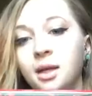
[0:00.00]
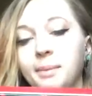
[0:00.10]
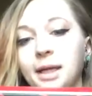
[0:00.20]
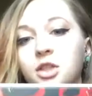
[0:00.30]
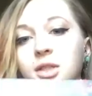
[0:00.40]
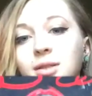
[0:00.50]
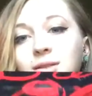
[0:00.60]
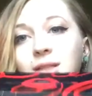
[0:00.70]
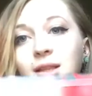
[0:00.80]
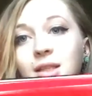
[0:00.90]
Packaging
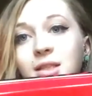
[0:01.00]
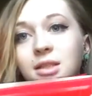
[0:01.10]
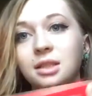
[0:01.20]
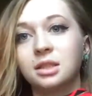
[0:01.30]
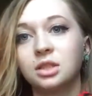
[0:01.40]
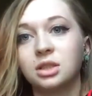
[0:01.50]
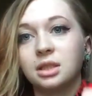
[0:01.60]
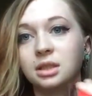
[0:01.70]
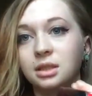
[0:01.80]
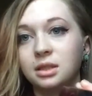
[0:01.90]
looks like this. It's just
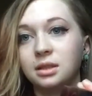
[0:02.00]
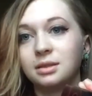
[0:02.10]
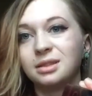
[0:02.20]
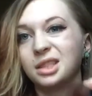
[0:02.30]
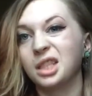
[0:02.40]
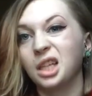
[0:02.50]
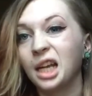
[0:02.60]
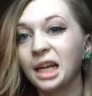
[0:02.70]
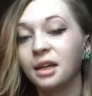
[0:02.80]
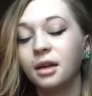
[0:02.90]
a tin
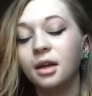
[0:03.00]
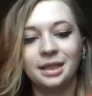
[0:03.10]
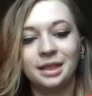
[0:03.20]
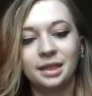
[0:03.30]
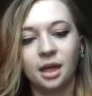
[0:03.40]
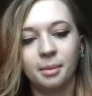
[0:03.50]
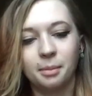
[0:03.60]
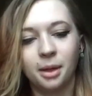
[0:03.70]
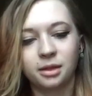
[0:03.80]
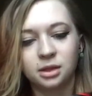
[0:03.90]
can. It did come in a
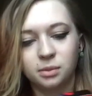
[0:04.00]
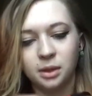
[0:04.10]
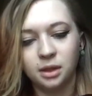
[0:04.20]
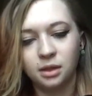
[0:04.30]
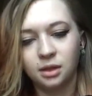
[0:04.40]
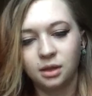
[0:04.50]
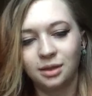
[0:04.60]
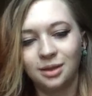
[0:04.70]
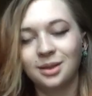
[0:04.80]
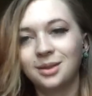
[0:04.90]
box, but
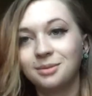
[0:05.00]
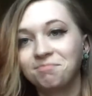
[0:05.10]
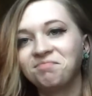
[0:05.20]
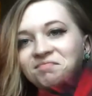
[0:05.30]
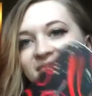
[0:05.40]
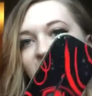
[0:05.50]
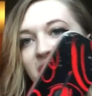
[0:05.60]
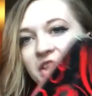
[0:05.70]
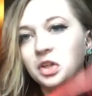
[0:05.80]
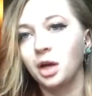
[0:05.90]

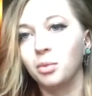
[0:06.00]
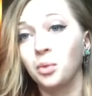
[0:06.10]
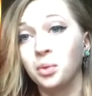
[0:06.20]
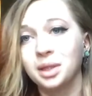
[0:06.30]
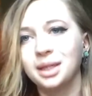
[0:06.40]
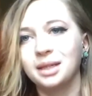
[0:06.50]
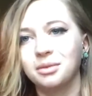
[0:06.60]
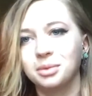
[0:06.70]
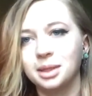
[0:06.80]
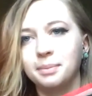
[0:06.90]
y'all know I'm really
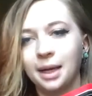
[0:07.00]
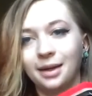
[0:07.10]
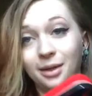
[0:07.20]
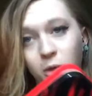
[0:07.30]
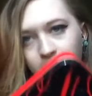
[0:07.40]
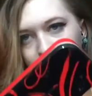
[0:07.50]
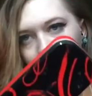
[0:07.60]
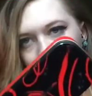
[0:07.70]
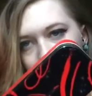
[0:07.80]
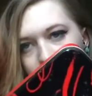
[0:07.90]
bad at opening
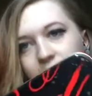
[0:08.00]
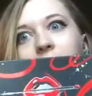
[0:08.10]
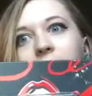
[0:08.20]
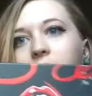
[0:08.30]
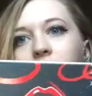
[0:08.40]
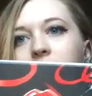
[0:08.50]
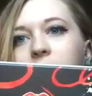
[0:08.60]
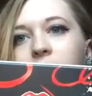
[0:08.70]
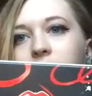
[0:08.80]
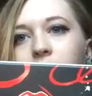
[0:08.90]
things. And I hadn't
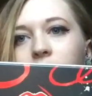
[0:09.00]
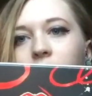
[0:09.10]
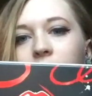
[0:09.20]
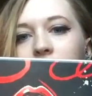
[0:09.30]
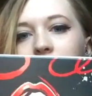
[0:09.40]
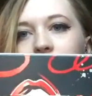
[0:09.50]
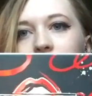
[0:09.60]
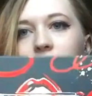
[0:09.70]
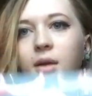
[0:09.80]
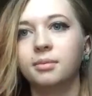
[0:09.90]
opened it beforehand.
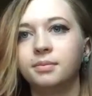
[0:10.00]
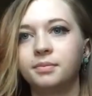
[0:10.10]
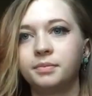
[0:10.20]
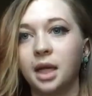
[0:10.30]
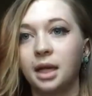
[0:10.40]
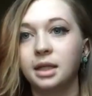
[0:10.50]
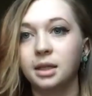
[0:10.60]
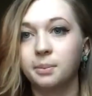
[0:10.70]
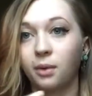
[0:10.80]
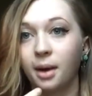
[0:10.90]
And I
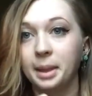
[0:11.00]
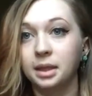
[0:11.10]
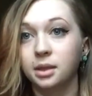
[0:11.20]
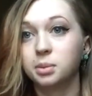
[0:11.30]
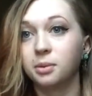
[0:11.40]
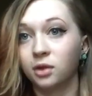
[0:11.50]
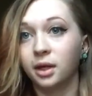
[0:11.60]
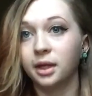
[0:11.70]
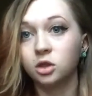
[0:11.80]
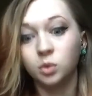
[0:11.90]
did prime my lips
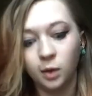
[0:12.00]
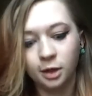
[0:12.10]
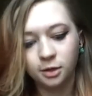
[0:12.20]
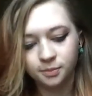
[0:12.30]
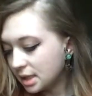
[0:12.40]
beforehand as well.